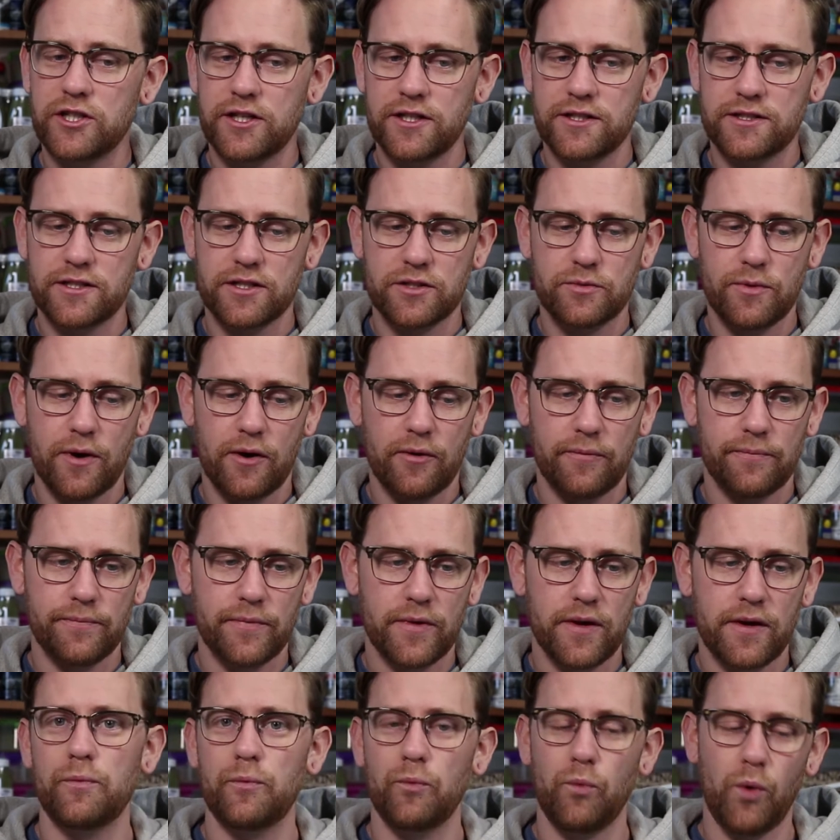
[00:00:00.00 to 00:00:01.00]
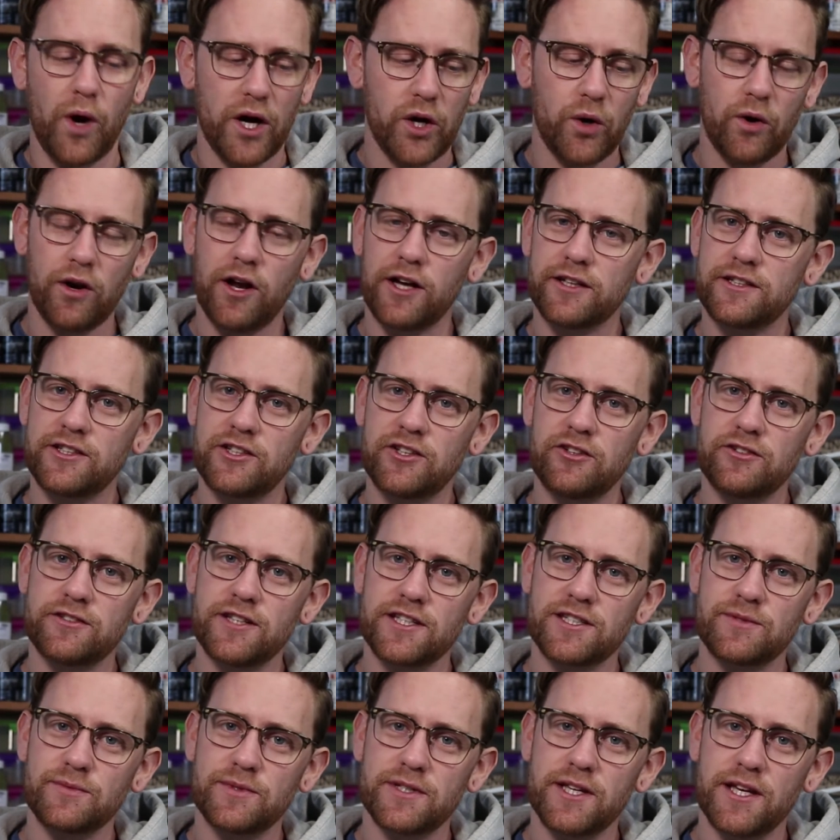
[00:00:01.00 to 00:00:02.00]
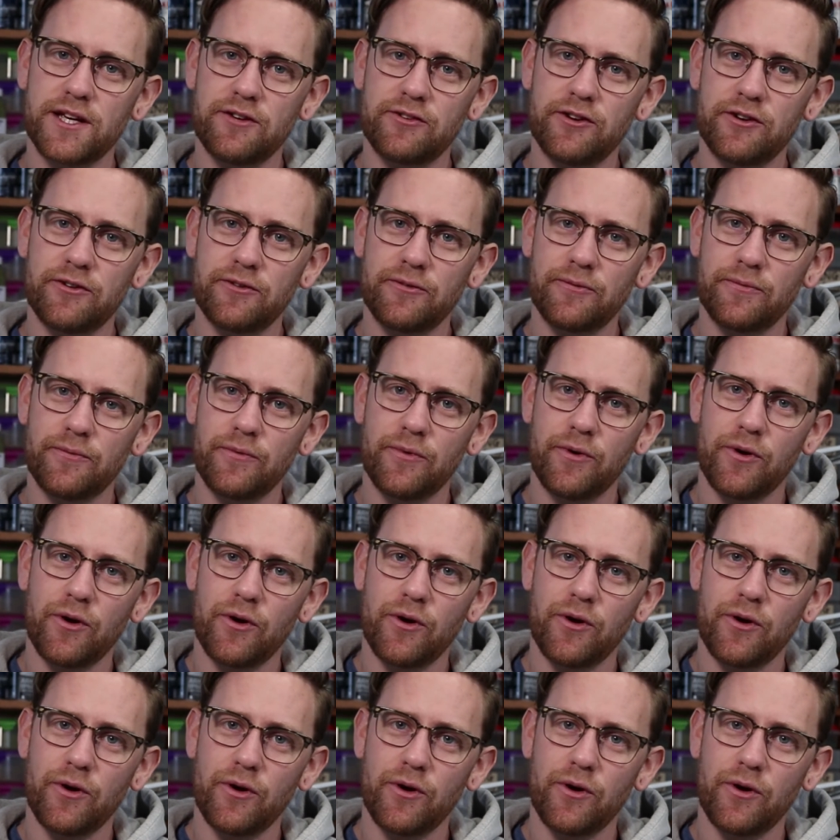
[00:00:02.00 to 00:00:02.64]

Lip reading: sheets as well. Why do I like to use this material?